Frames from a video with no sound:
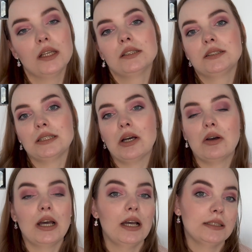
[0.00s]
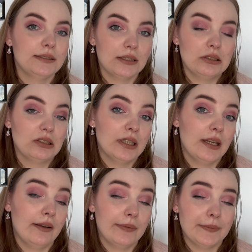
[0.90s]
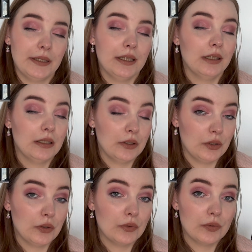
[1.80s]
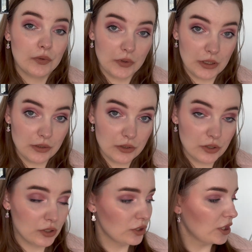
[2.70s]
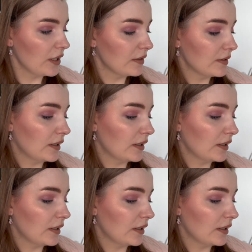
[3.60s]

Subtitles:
So I don't have any new finished shades,